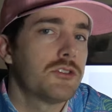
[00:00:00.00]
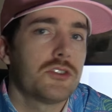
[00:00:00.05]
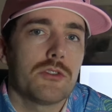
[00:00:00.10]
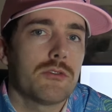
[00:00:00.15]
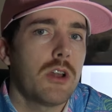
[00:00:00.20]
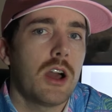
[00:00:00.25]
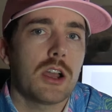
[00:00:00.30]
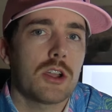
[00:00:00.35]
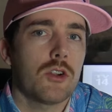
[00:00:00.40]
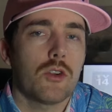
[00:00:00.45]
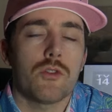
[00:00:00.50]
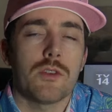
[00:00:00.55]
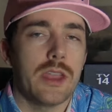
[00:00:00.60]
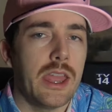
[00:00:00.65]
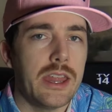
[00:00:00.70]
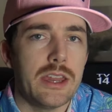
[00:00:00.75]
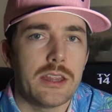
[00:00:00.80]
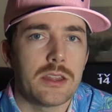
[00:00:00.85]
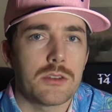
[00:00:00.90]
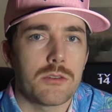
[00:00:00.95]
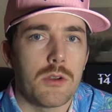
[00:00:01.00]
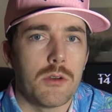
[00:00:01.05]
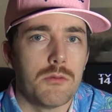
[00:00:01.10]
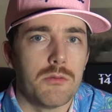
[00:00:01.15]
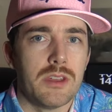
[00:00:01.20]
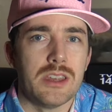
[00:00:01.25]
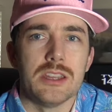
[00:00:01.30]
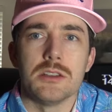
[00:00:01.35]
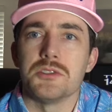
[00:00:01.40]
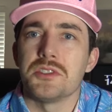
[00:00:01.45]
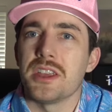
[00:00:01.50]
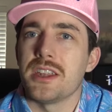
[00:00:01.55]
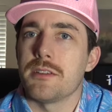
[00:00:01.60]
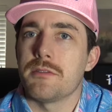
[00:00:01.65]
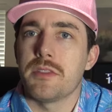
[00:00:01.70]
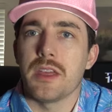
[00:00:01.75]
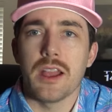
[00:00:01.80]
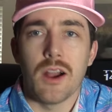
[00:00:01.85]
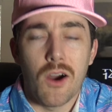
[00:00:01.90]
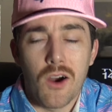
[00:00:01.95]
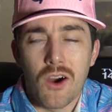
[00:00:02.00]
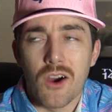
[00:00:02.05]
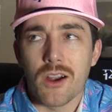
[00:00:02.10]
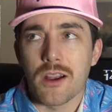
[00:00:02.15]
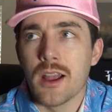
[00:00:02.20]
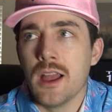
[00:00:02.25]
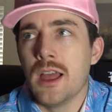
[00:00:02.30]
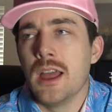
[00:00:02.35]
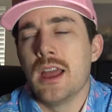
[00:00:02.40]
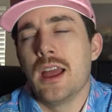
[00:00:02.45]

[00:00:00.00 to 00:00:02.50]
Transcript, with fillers: They're not creating their own videos. And if they are,